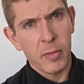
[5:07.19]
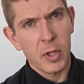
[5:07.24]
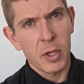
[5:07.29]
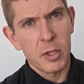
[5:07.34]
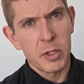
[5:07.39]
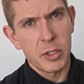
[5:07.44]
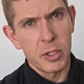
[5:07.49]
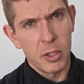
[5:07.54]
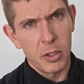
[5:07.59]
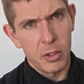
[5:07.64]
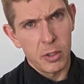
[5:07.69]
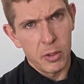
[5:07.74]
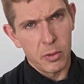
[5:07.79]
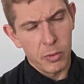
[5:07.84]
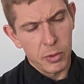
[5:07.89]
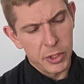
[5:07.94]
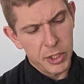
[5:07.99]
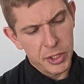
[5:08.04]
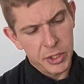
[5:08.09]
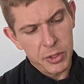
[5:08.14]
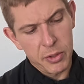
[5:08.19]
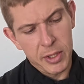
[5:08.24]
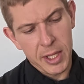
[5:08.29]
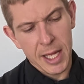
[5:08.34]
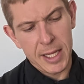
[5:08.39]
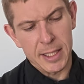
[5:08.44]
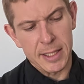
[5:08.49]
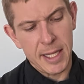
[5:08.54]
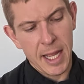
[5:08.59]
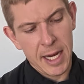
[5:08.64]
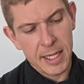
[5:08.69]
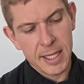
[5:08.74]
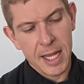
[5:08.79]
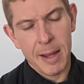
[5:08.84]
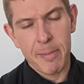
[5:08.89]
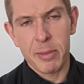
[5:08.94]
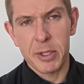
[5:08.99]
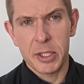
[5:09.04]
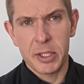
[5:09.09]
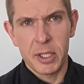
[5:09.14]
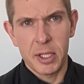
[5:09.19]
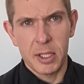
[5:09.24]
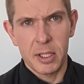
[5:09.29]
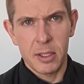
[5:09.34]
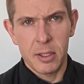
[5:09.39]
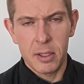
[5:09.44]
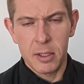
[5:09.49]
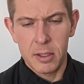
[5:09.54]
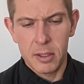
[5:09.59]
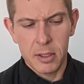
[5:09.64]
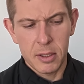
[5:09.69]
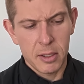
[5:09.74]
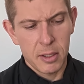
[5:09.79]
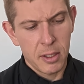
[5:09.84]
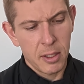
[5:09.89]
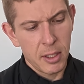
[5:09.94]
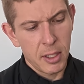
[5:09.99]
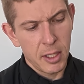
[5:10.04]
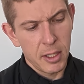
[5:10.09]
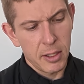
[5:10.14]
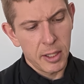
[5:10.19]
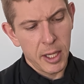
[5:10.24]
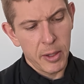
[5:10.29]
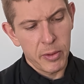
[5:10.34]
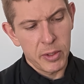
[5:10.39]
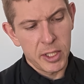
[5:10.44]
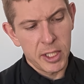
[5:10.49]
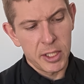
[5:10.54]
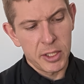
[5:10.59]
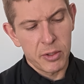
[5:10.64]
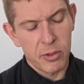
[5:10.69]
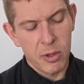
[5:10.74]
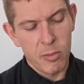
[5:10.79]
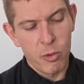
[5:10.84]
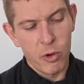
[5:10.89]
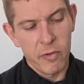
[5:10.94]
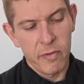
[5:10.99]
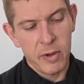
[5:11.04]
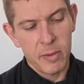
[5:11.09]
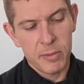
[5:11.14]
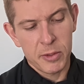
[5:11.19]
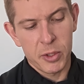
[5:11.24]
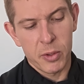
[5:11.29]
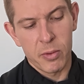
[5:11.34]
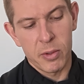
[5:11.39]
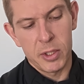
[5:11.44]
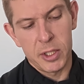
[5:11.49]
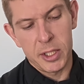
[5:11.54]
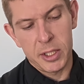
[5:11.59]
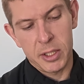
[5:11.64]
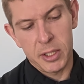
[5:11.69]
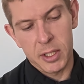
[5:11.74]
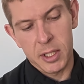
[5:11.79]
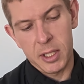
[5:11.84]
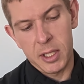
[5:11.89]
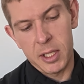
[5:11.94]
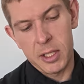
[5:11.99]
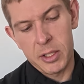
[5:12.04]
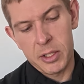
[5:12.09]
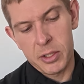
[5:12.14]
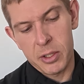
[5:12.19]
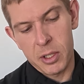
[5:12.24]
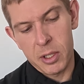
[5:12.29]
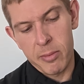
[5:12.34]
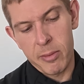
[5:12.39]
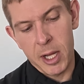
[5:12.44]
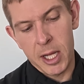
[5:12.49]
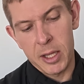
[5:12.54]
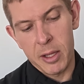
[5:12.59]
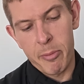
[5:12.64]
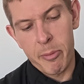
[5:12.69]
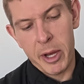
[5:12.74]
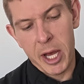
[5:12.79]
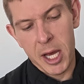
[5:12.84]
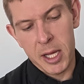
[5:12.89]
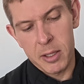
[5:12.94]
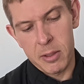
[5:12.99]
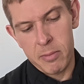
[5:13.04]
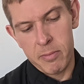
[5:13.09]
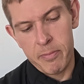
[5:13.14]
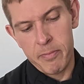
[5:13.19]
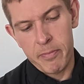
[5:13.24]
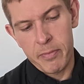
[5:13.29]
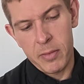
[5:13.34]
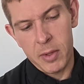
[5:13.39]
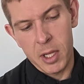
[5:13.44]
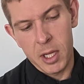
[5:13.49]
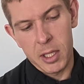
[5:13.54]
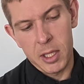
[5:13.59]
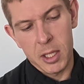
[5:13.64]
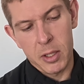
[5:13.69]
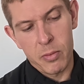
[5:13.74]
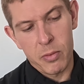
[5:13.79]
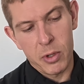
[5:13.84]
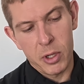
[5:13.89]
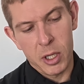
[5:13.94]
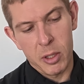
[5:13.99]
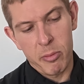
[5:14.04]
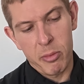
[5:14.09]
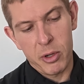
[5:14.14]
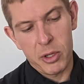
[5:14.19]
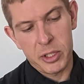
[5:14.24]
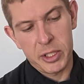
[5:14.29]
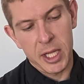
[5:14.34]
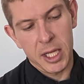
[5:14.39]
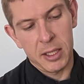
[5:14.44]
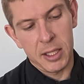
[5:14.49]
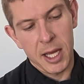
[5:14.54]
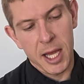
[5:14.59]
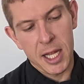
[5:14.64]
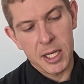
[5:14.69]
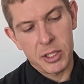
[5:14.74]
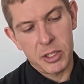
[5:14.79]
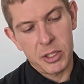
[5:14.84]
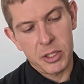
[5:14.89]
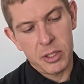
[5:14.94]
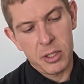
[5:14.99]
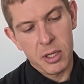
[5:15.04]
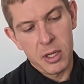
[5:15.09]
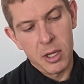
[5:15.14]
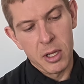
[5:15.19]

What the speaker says: So we'll just do the exact opposite that we did to remove them. So we're just going to insert them on the bottom, and then we're going to push that latch